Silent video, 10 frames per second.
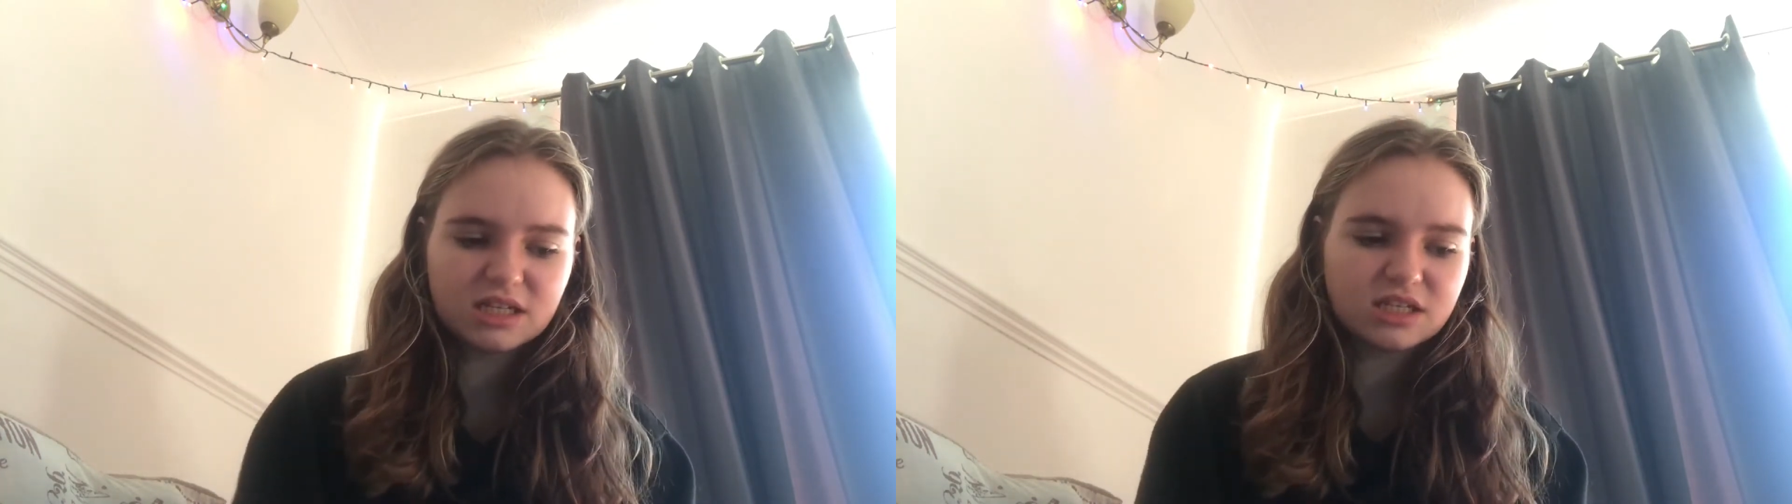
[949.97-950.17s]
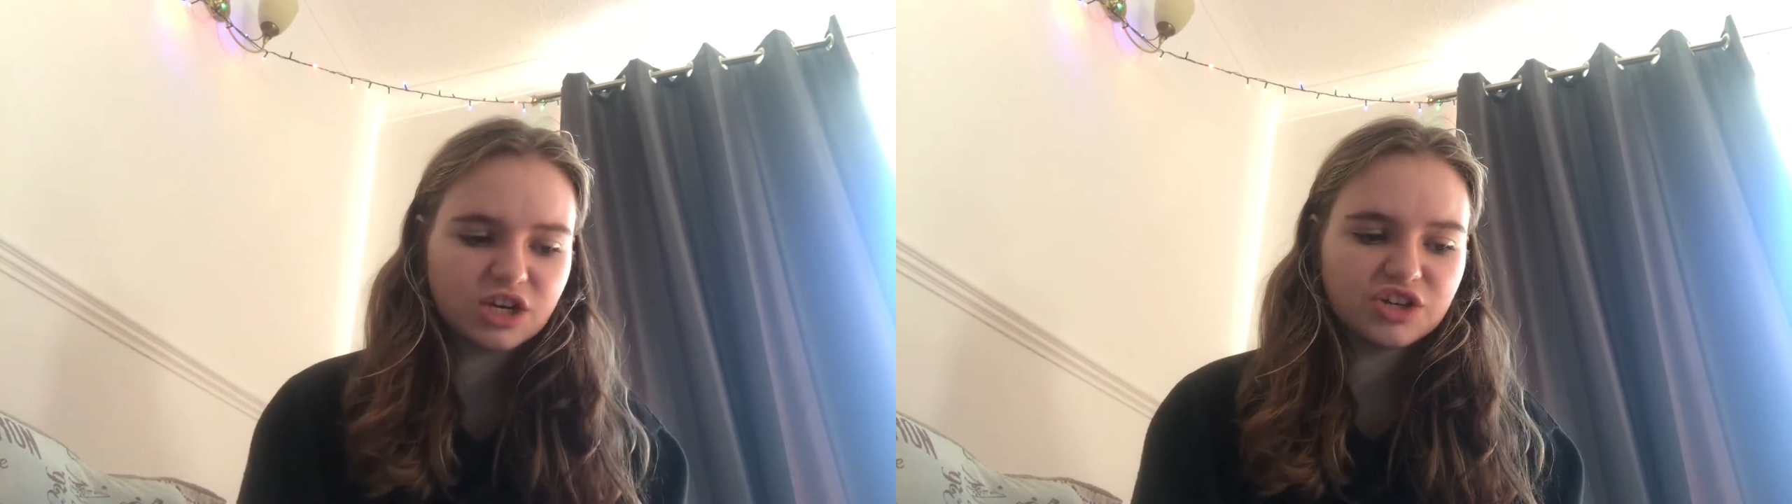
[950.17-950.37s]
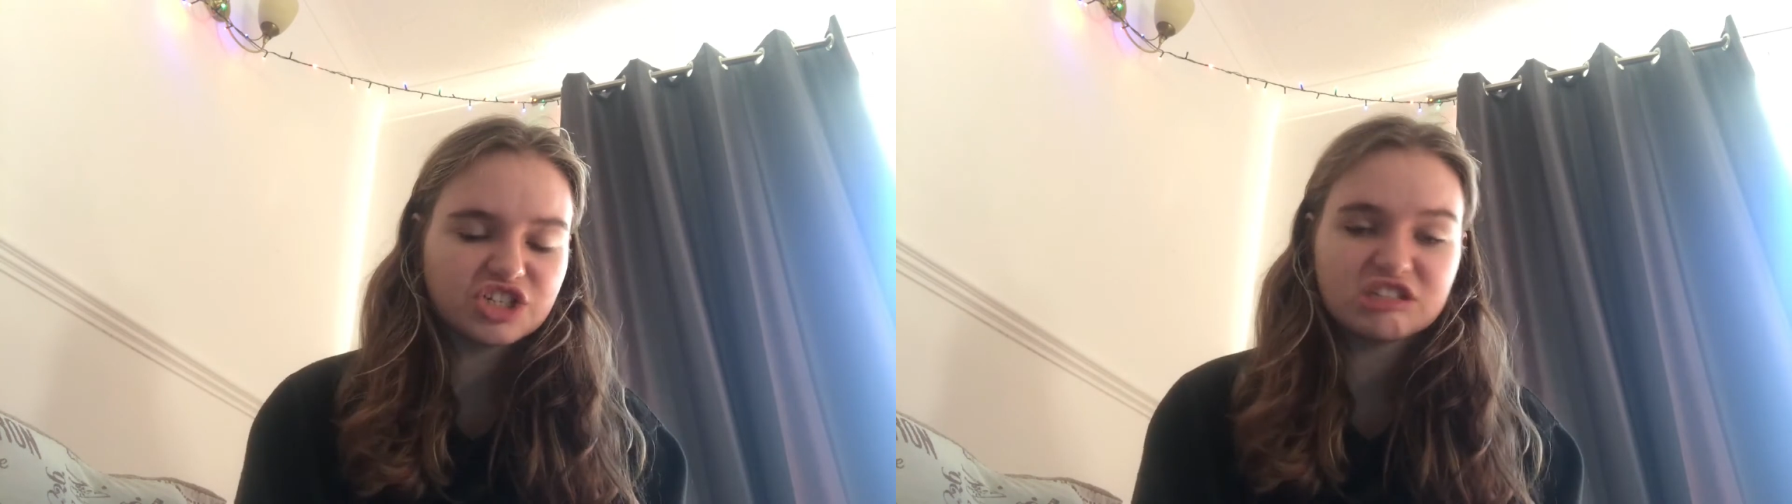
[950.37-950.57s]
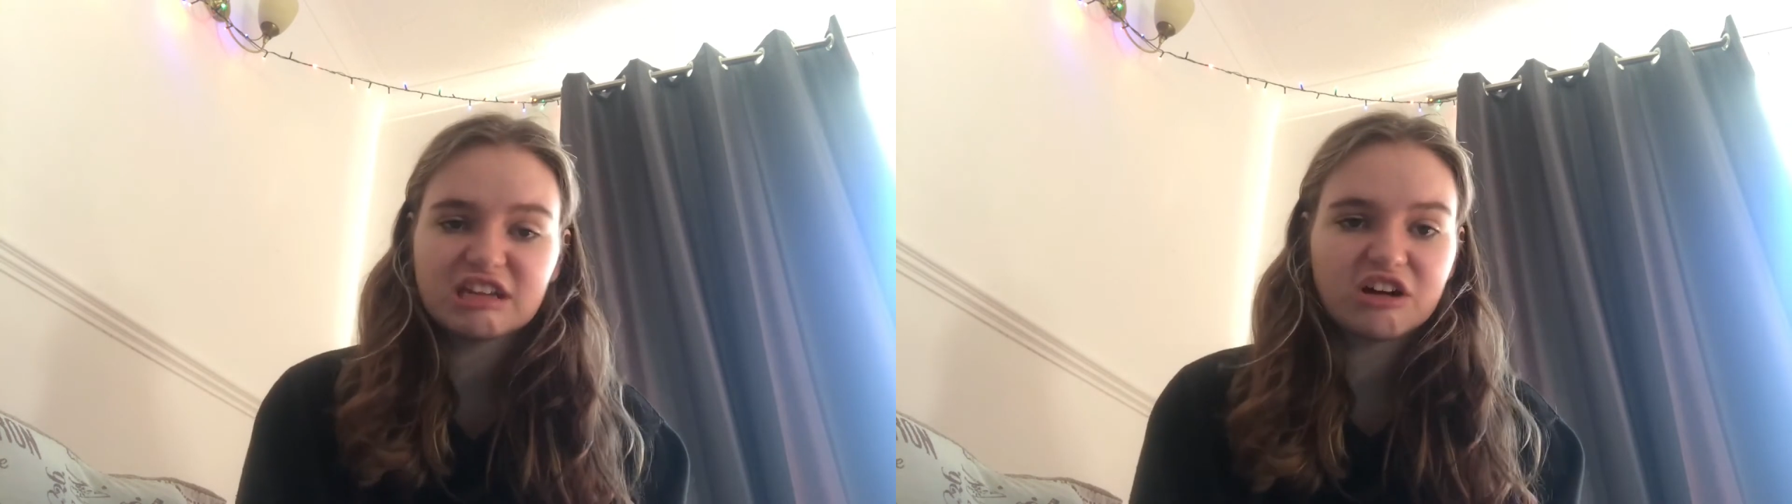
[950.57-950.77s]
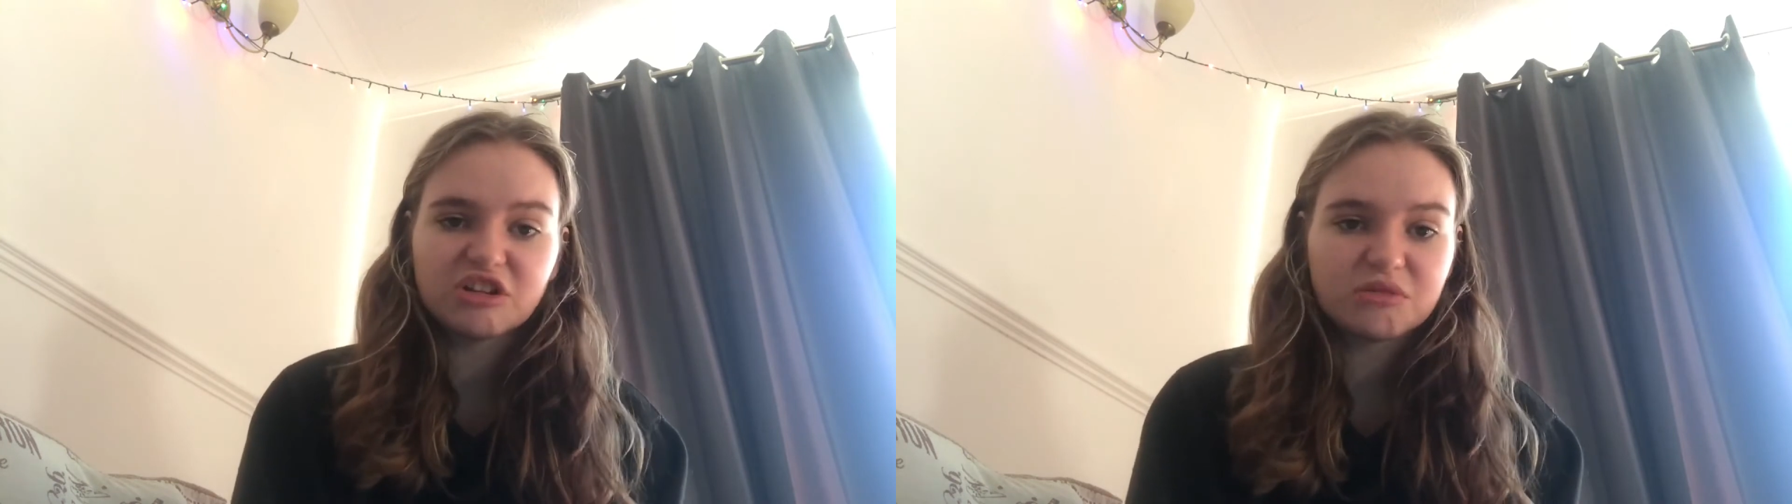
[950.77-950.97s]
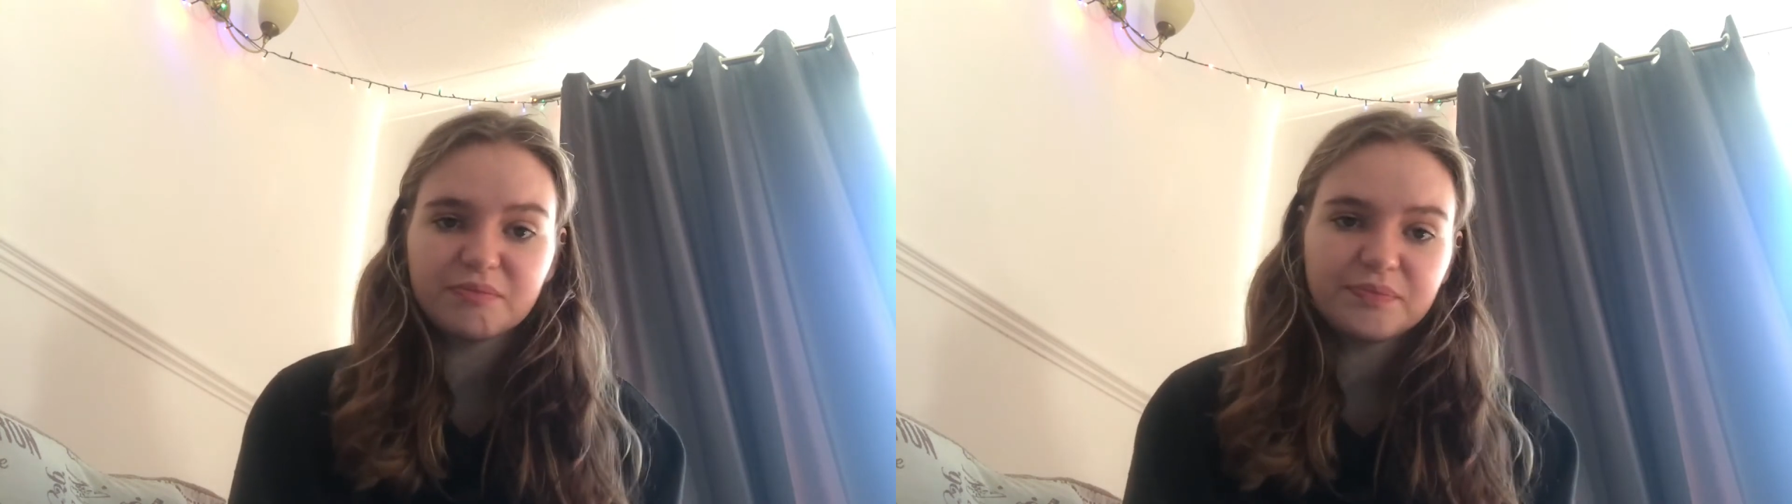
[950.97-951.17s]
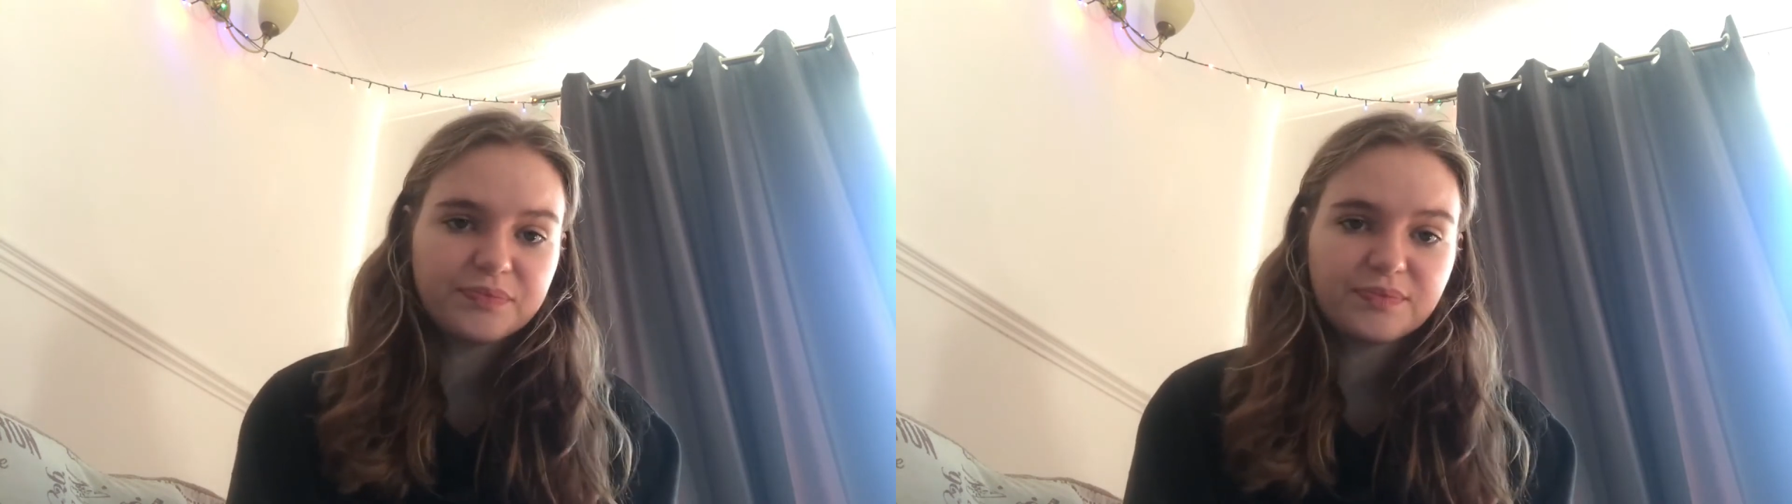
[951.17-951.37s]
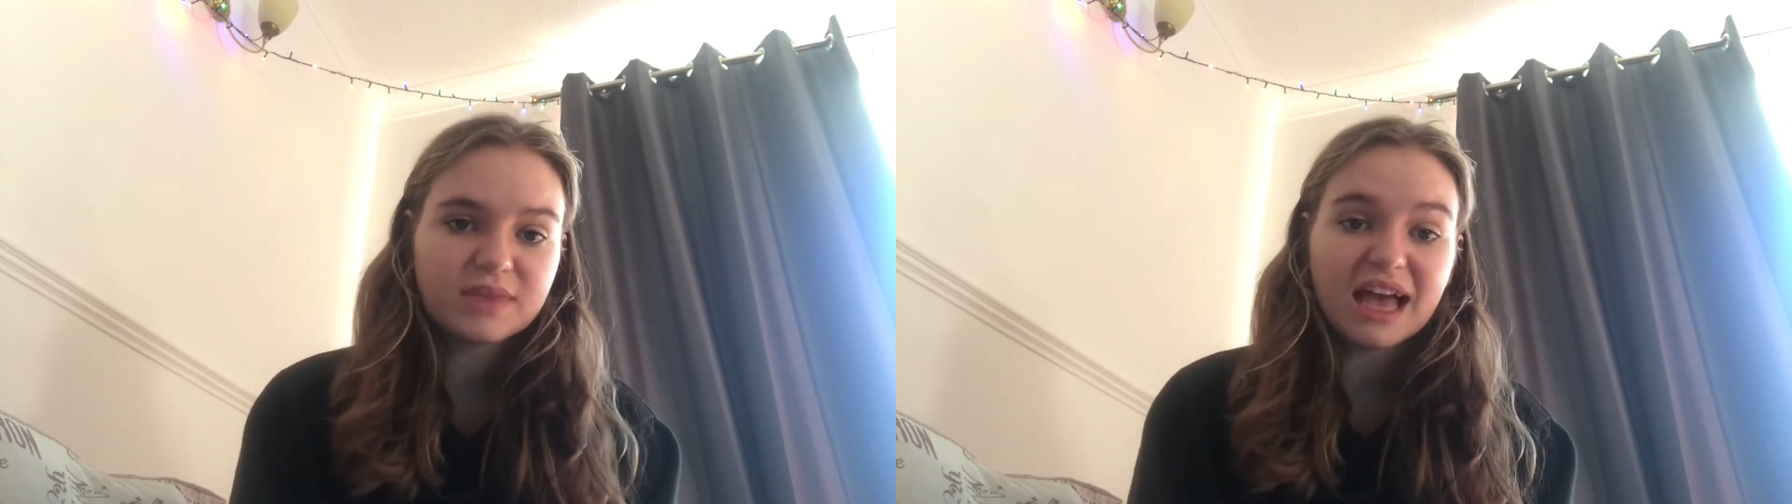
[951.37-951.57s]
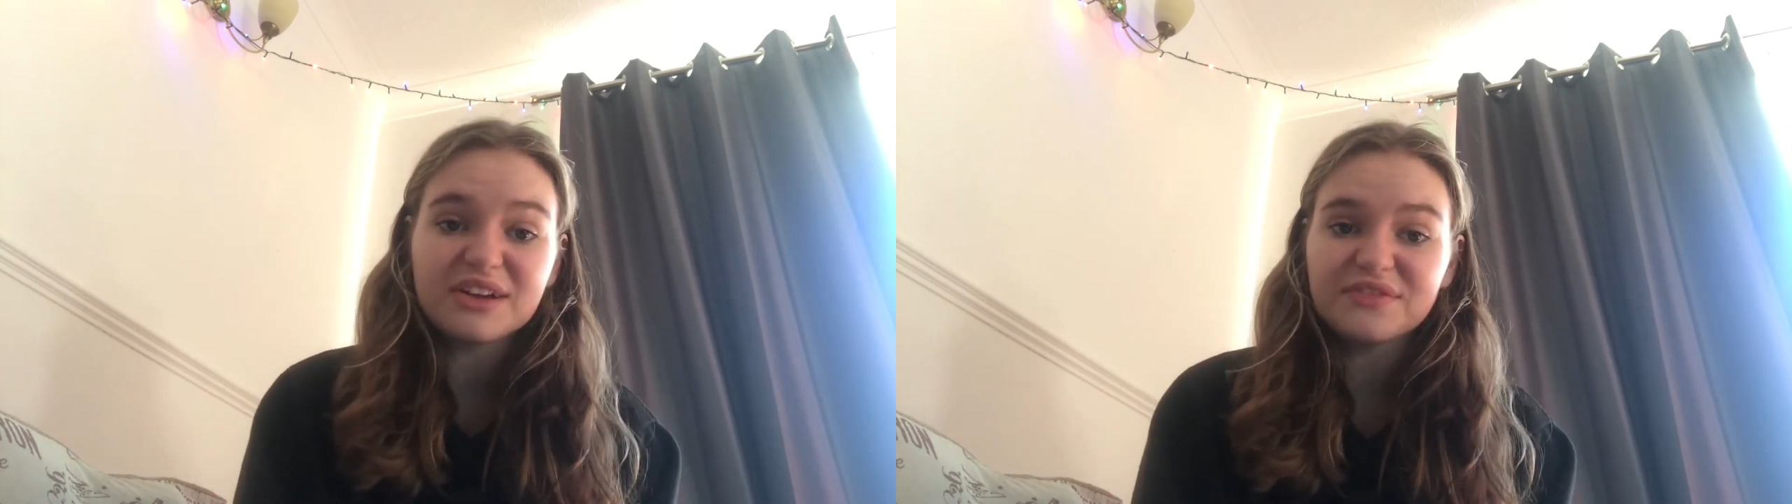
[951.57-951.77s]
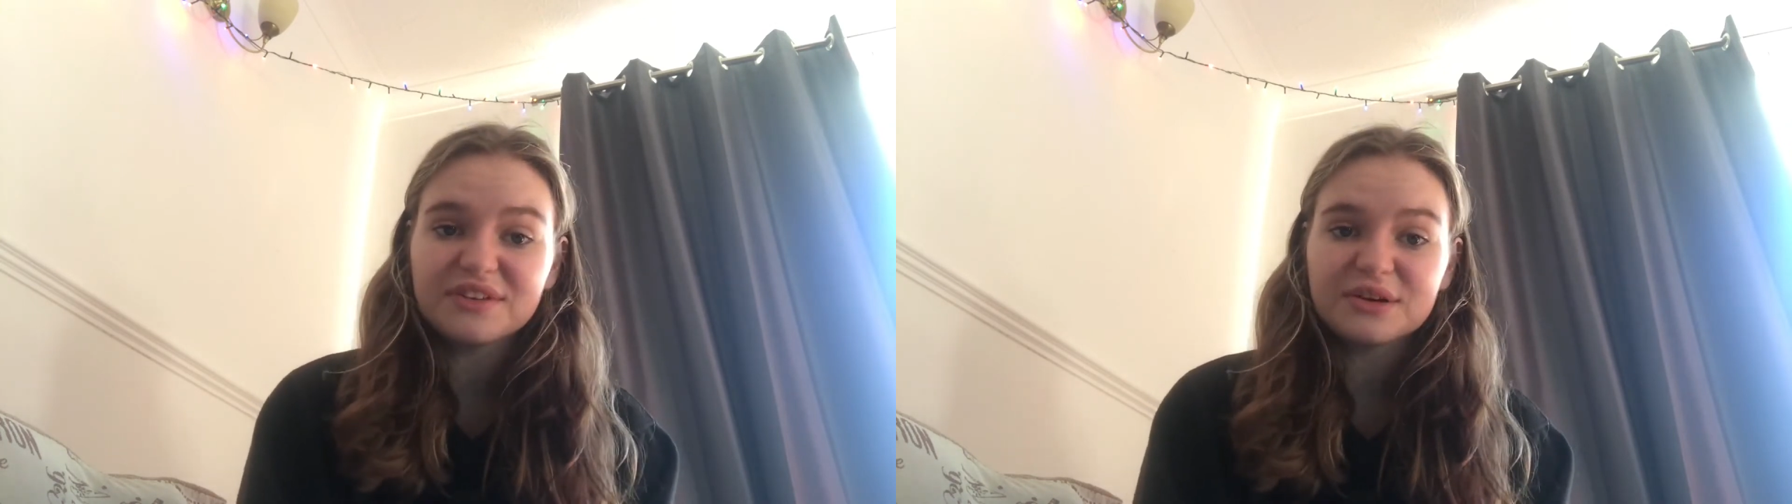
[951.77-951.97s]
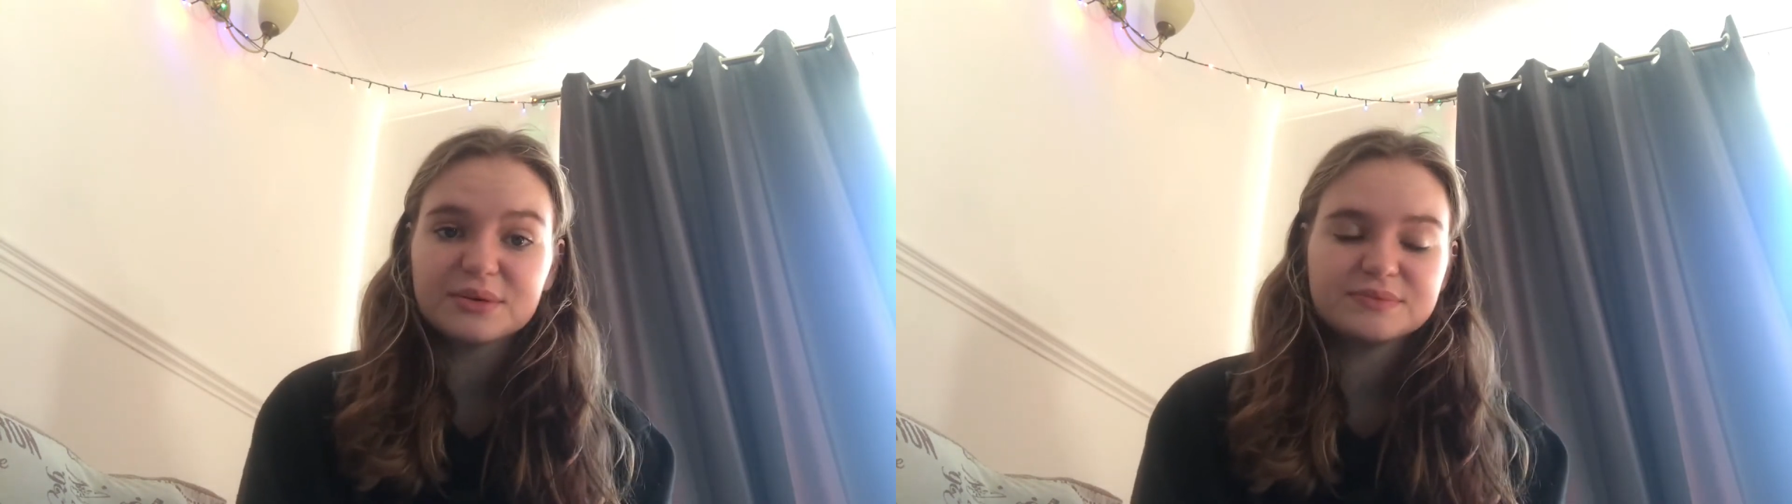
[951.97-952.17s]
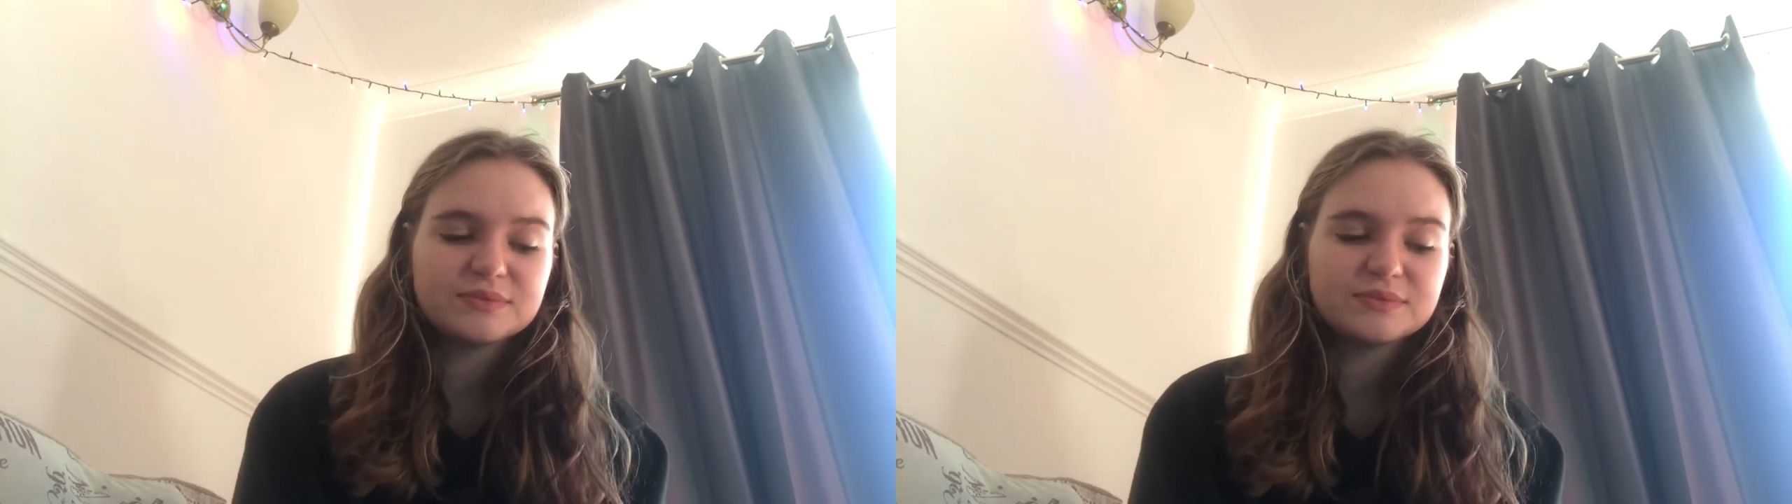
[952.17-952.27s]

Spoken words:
so just tell them how you feel.